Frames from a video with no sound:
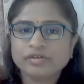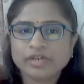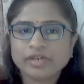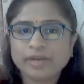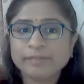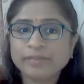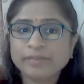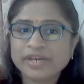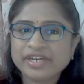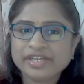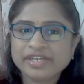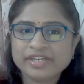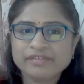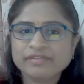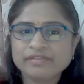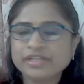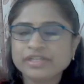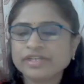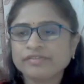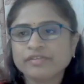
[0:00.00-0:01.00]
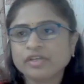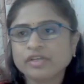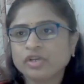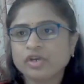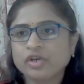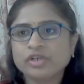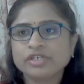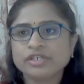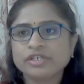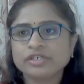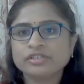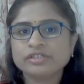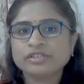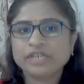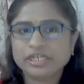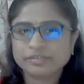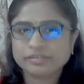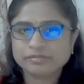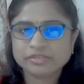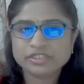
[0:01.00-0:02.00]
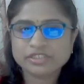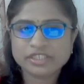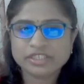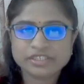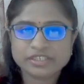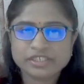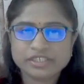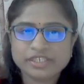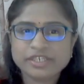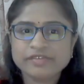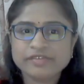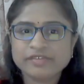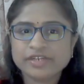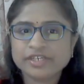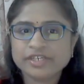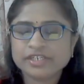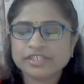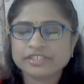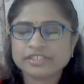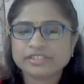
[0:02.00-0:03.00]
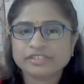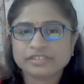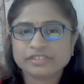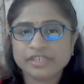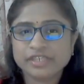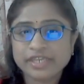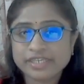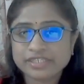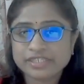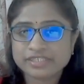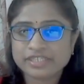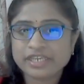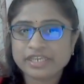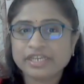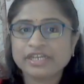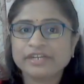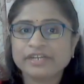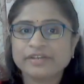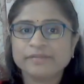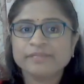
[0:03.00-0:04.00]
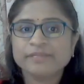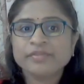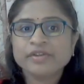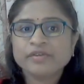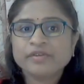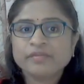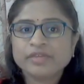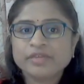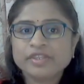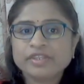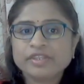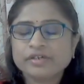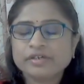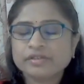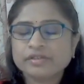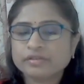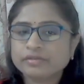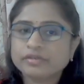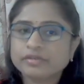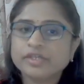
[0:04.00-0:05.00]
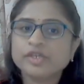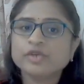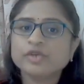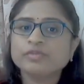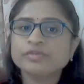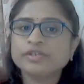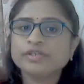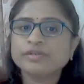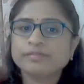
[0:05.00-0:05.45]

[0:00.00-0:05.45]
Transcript: comparatively it will not turn that much acidic when it is exhaled. When the human